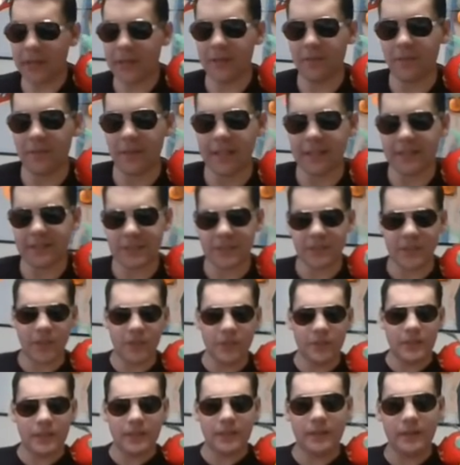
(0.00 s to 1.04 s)
event
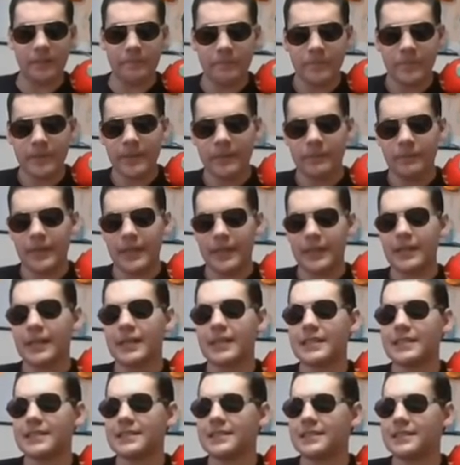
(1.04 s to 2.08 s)
started
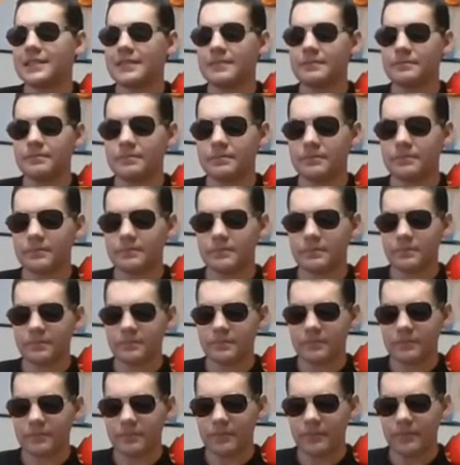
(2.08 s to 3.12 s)
because
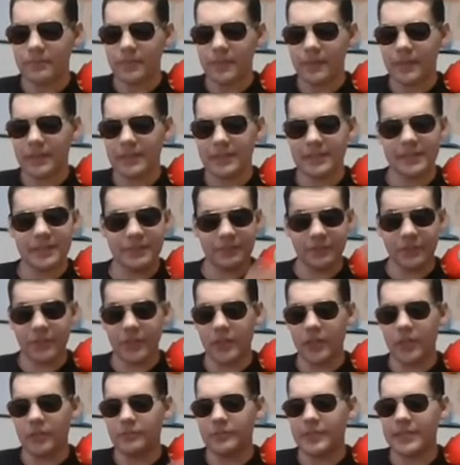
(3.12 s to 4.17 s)
just for
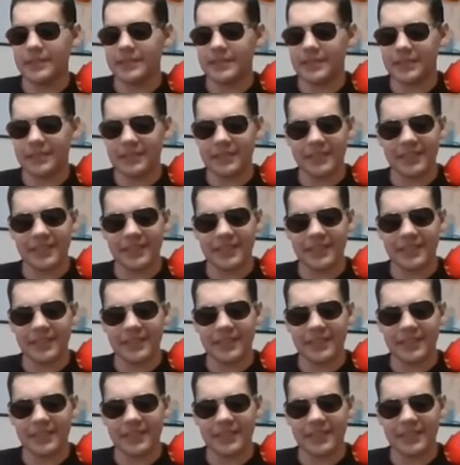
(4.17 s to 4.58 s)
no reason